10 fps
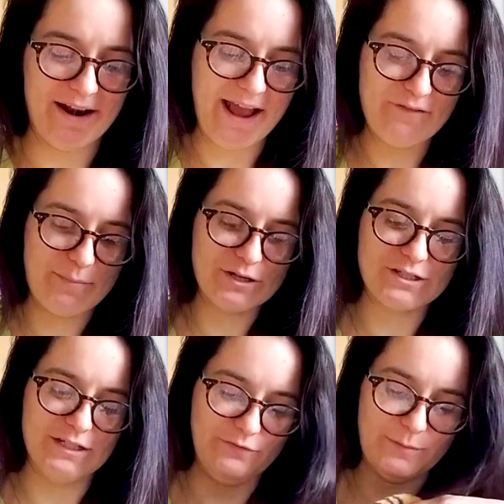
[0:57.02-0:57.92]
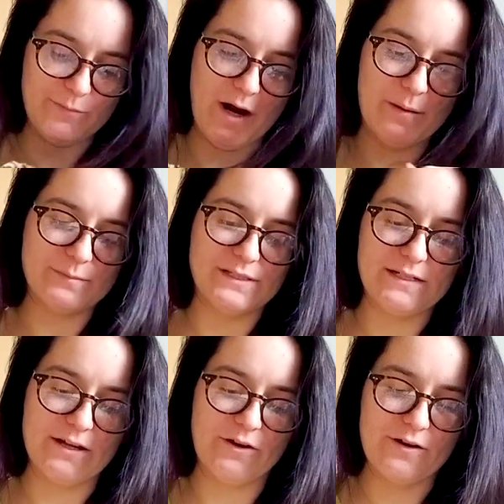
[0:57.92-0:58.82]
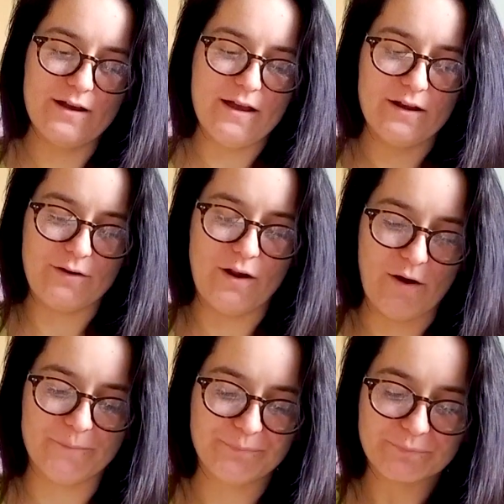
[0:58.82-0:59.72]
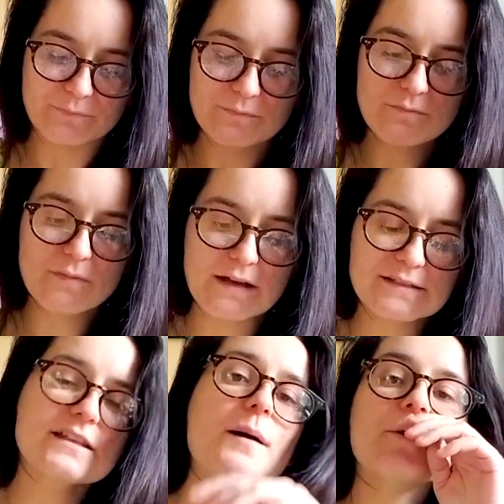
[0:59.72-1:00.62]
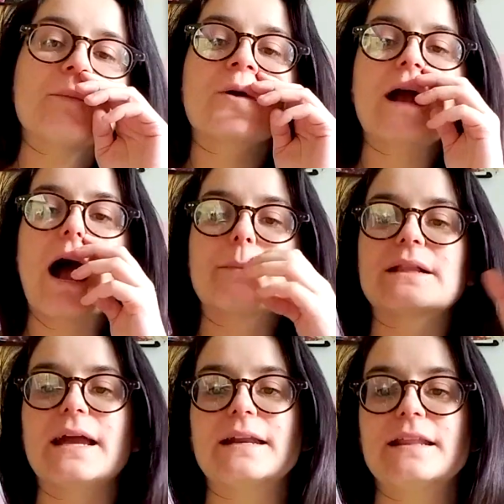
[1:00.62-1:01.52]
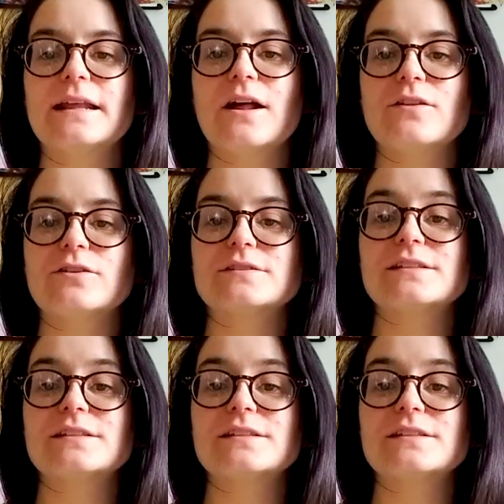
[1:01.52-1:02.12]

I have a bunch of different prompts in here, you know. Some are more complicated than others.